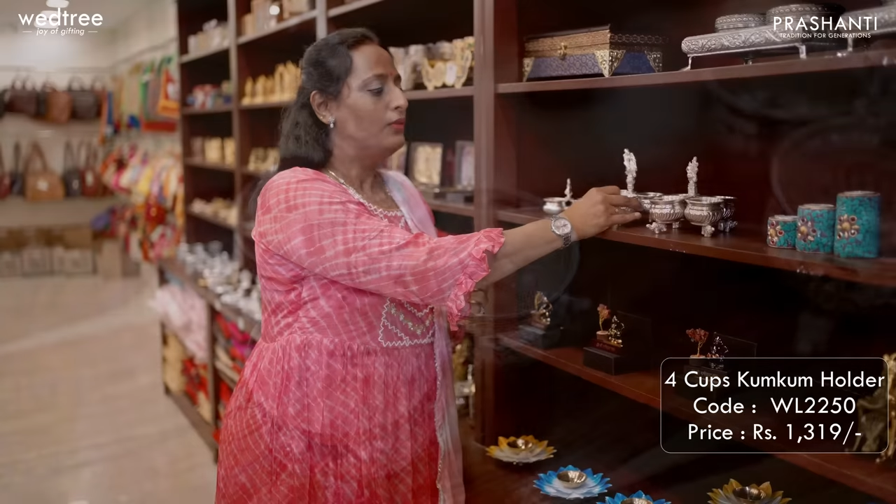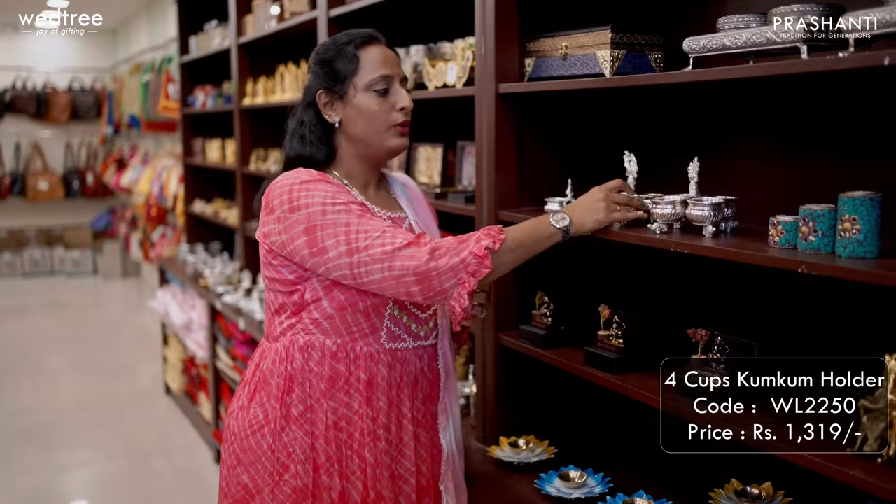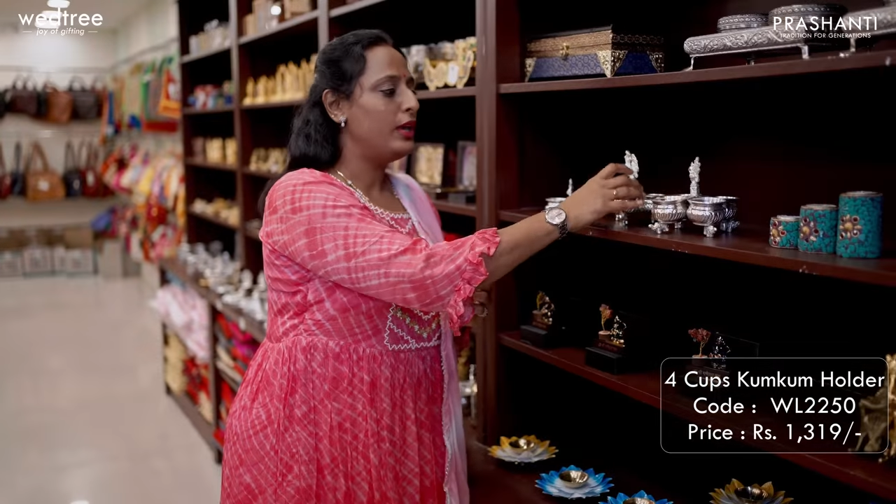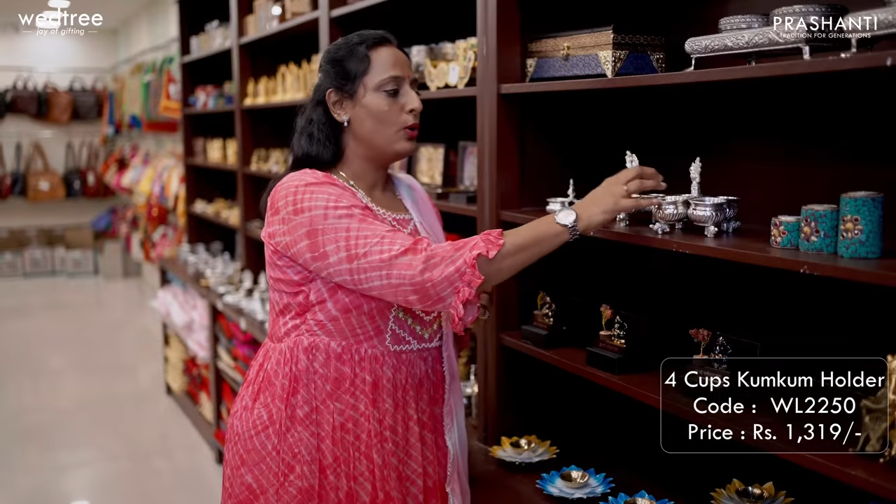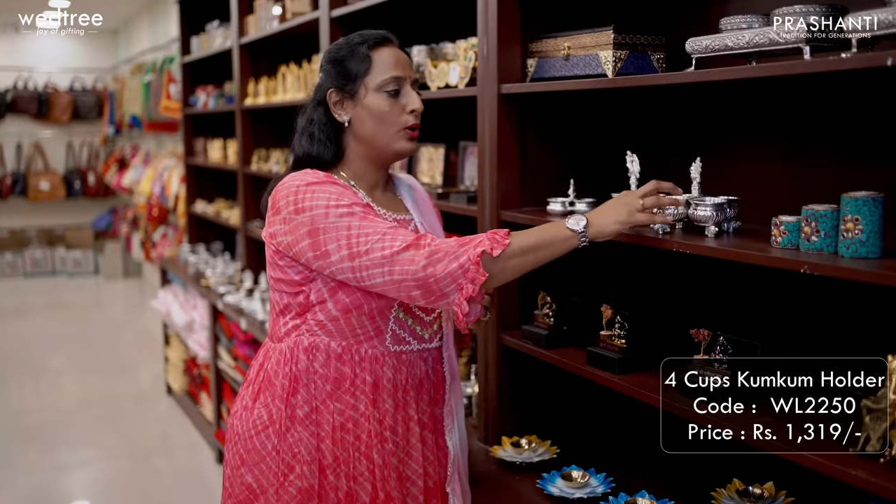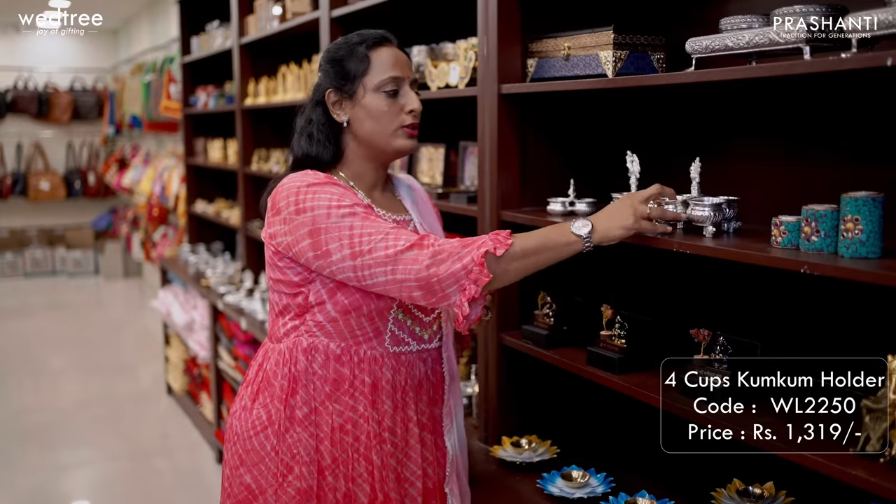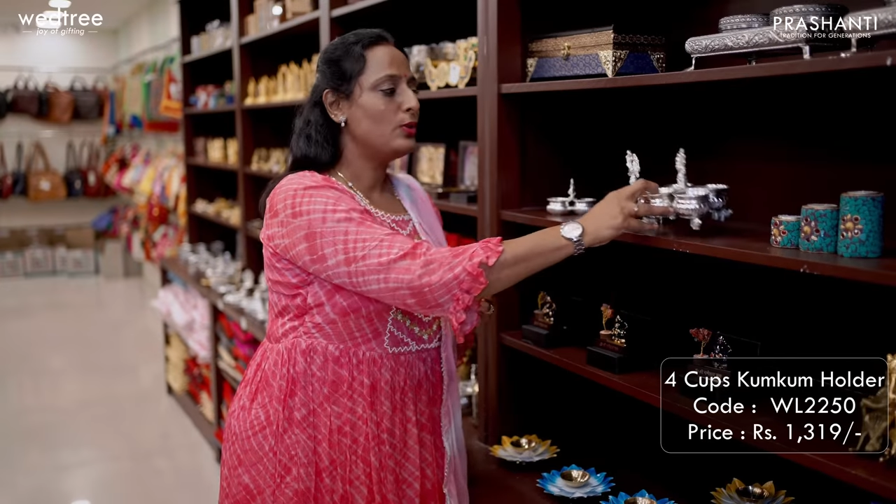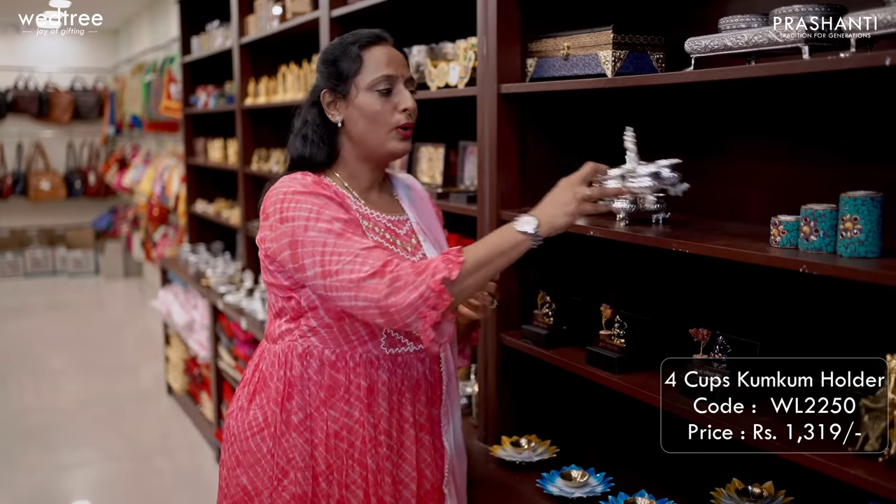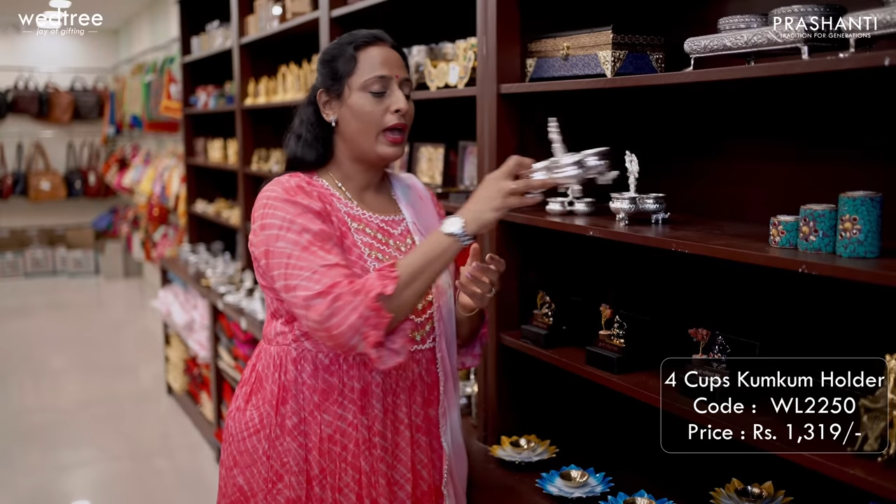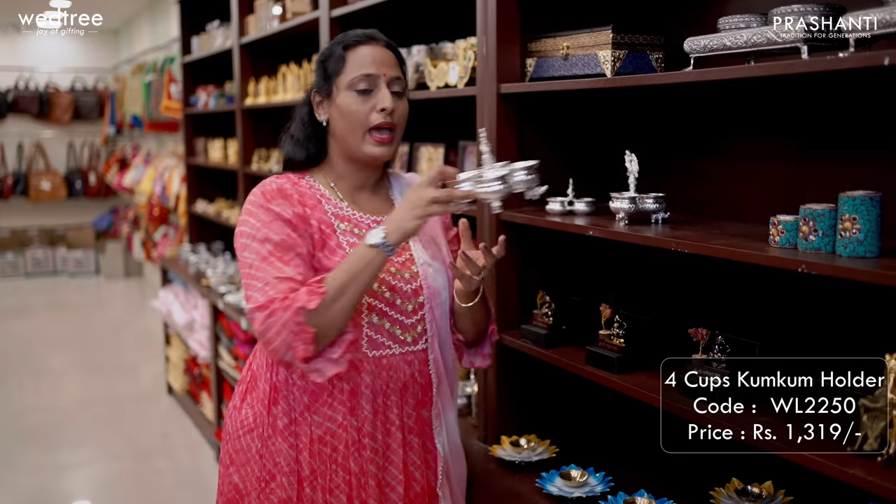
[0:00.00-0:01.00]
We also
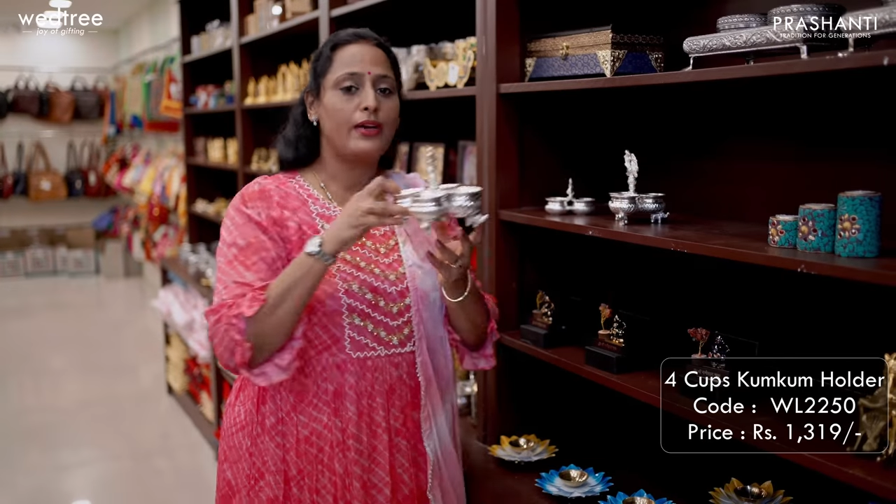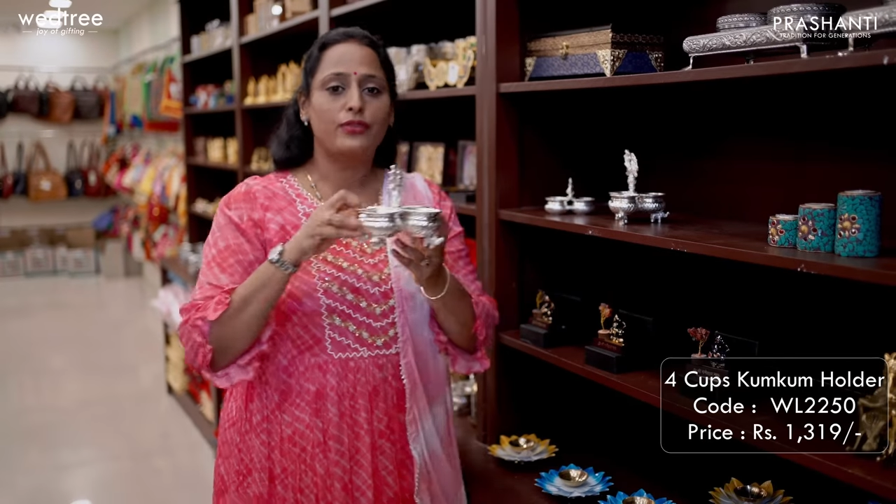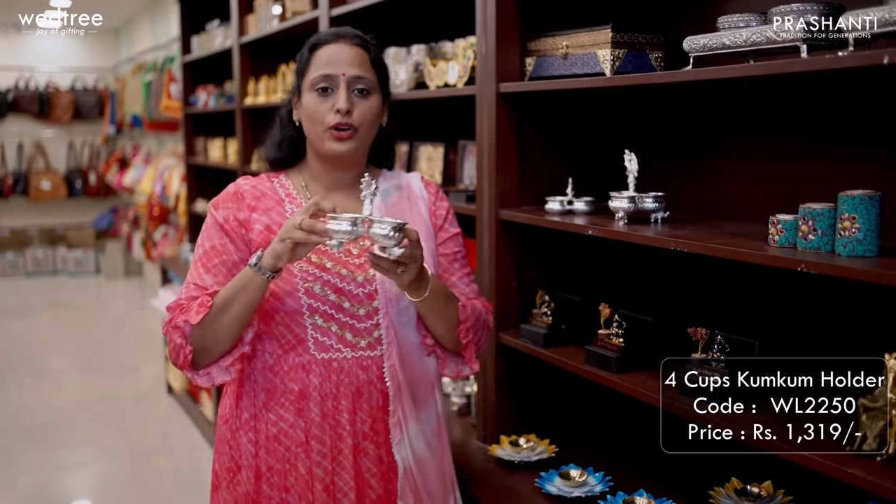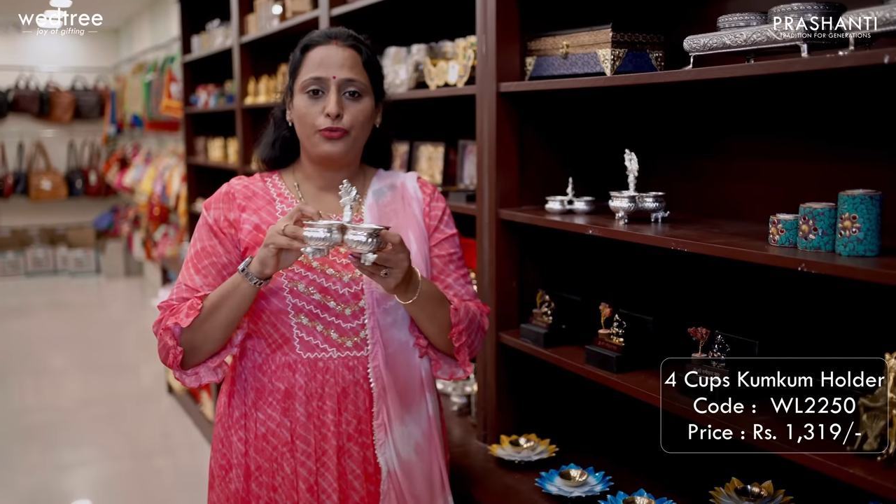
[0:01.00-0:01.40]
have